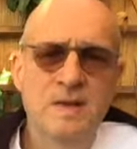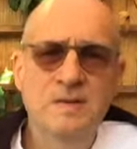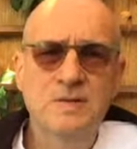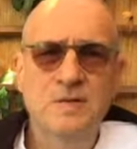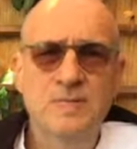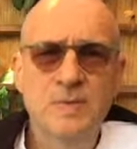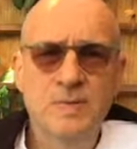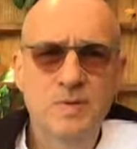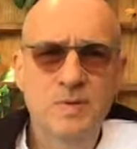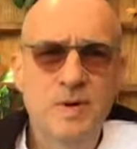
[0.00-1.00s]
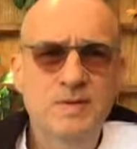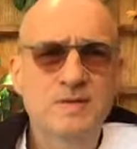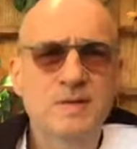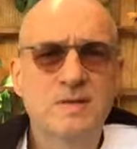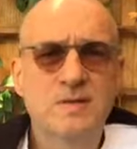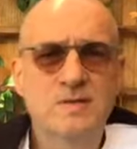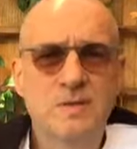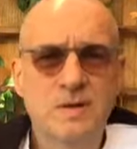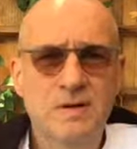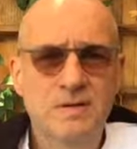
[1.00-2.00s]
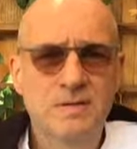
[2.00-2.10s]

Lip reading: So people who are secure